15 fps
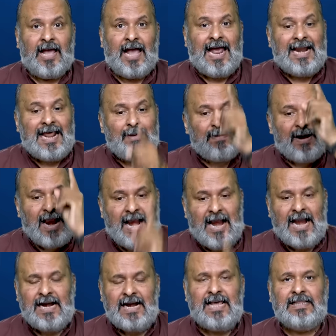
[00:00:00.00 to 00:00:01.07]
and I'm
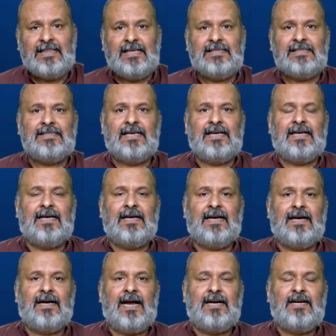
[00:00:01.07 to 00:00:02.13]
ending this
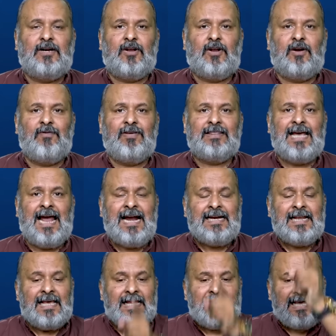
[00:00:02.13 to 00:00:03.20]
editorial with
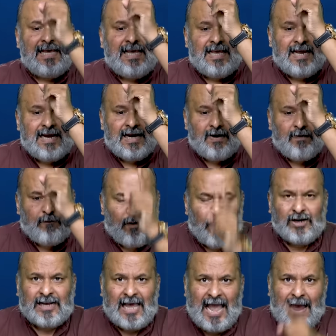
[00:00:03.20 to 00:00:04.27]
that,
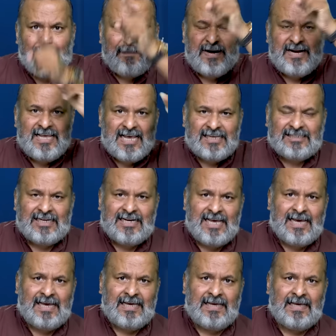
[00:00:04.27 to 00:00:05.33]
what happened
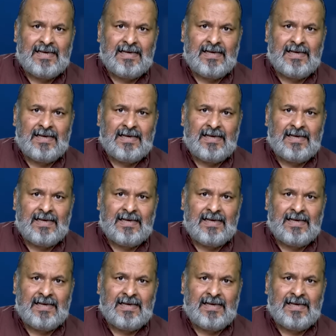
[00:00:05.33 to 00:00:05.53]
yesterday